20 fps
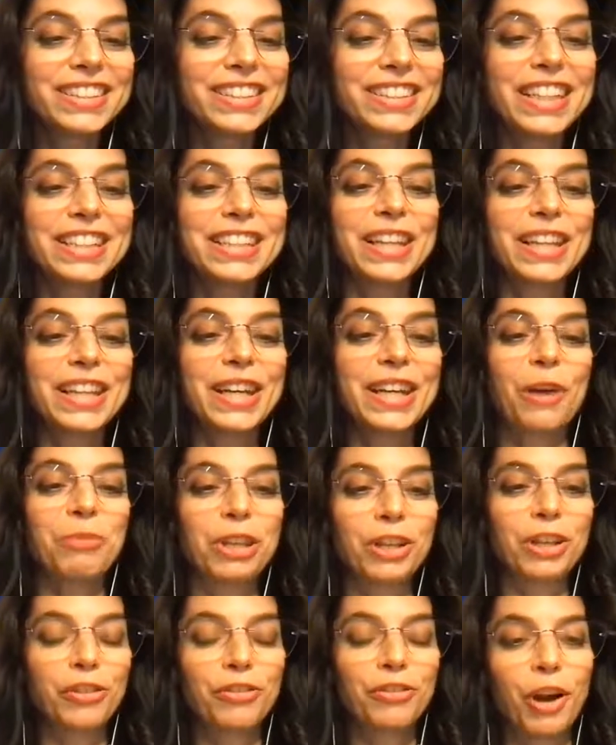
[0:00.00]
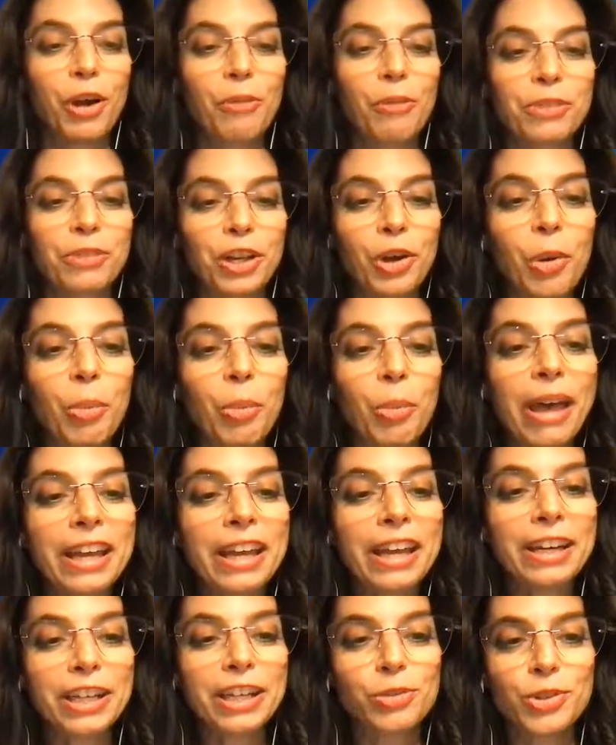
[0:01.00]
data coming from the
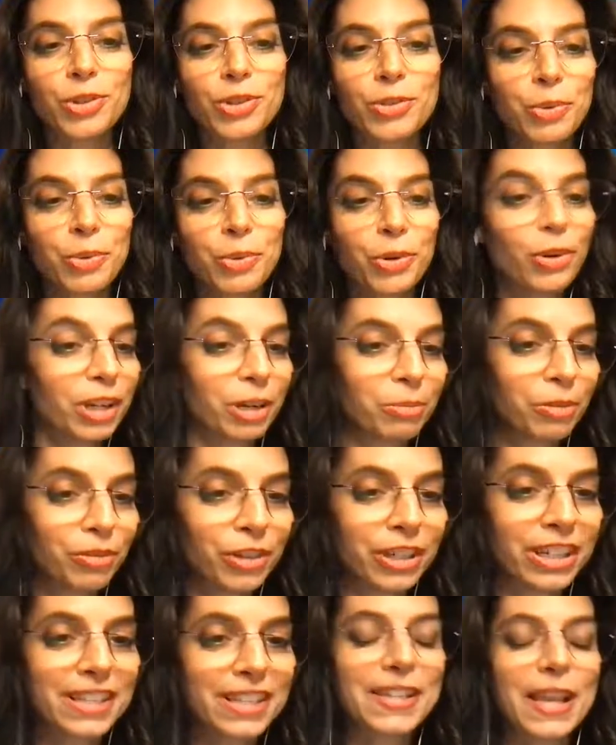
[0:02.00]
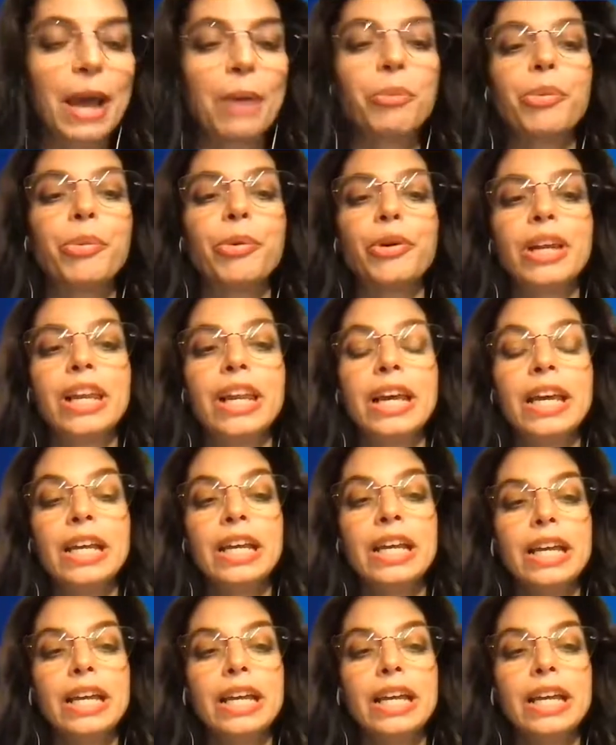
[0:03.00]
Copernicus program, for example,